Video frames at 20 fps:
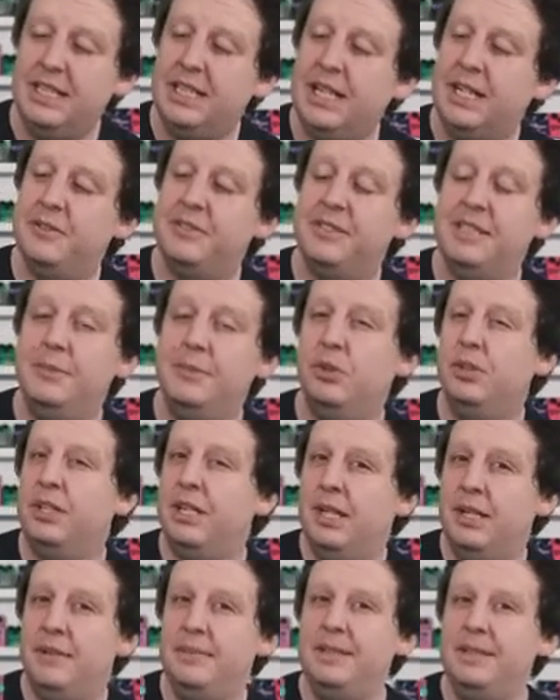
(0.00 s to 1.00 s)
I was able to
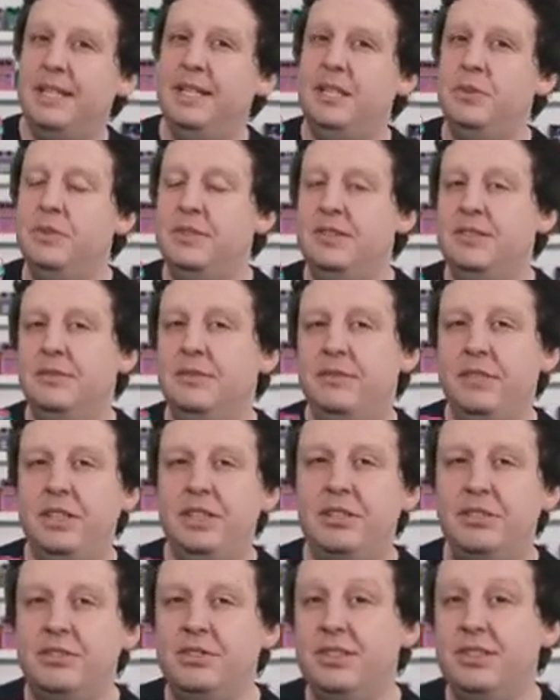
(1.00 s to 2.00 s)
update it with some
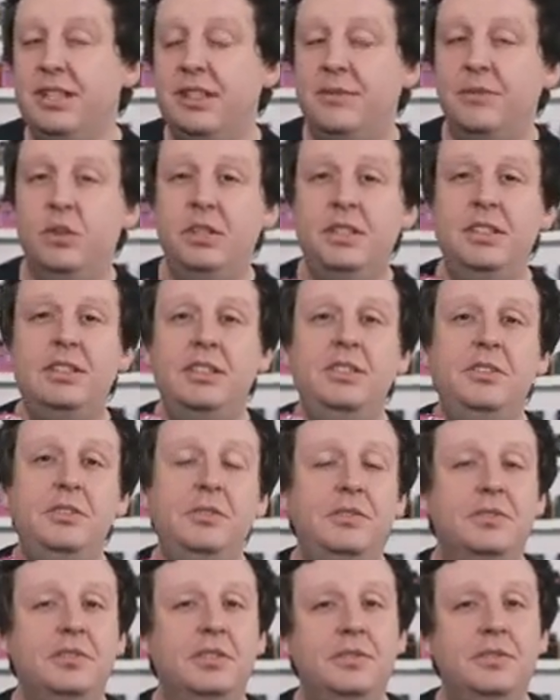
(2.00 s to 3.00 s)
features that I've wanted to
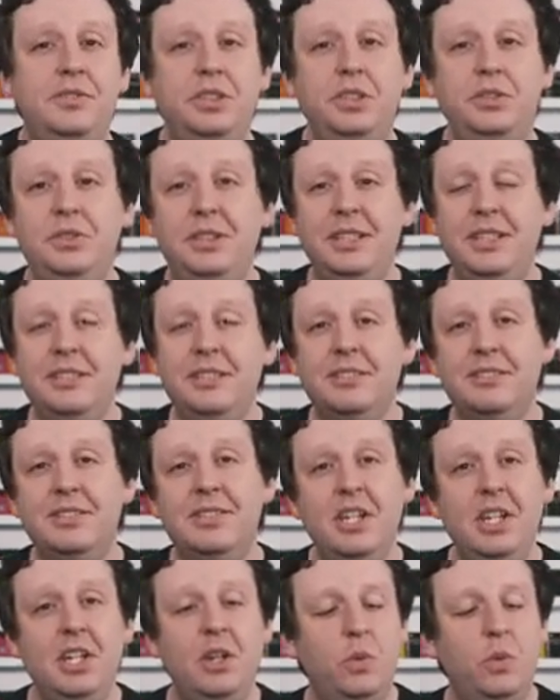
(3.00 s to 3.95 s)
do for a few years.